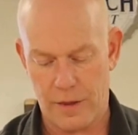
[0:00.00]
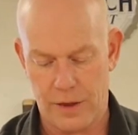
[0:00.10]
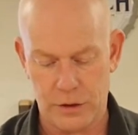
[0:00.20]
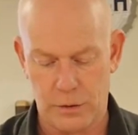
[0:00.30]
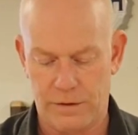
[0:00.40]

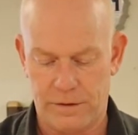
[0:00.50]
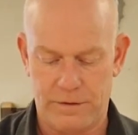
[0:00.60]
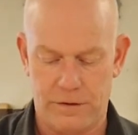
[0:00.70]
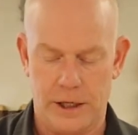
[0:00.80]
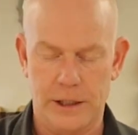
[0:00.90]
This will
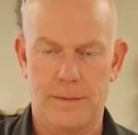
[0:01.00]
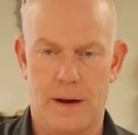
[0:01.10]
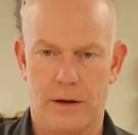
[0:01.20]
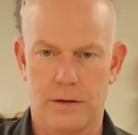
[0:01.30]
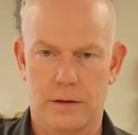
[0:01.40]
flush
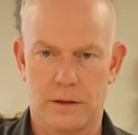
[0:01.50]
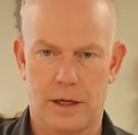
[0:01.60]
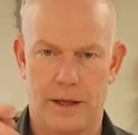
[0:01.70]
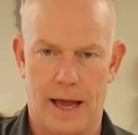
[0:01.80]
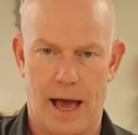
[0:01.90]
mount
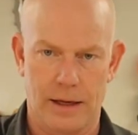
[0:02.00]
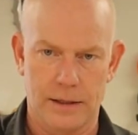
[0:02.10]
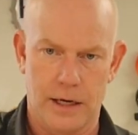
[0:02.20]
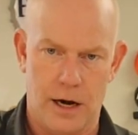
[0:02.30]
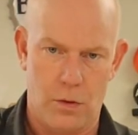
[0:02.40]
to the
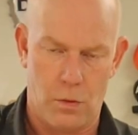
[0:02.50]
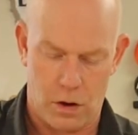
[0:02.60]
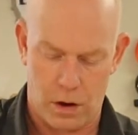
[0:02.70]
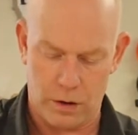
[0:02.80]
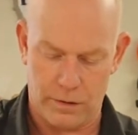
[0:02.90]
outside of the
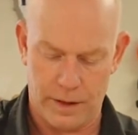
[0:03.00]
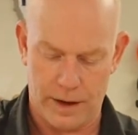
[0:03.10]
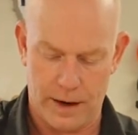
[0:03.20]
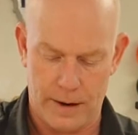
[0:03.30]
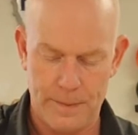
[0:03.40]
wall over
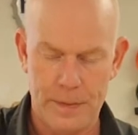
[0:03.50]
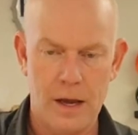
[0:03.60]
there.